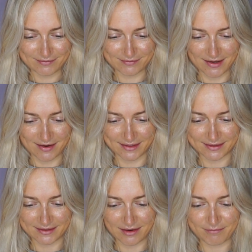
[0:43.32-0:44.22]

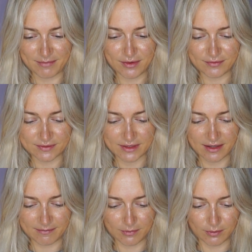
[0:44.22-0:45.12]
Right, I've moved
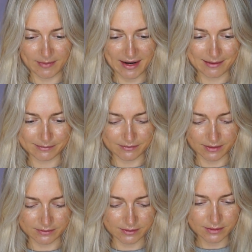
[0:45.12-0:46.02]
all my apps
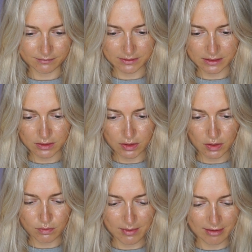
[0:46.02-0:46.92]
around, so I don't really
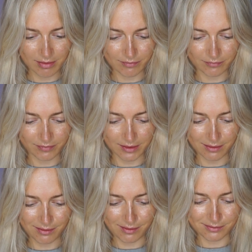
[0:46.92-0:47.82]
know where everything
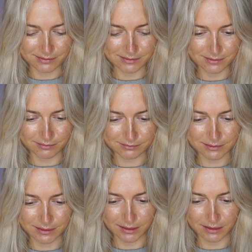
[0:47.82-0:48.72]
is.
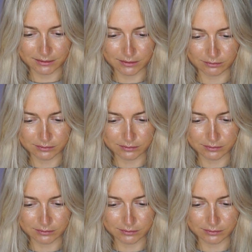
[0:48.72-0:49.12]
Okay.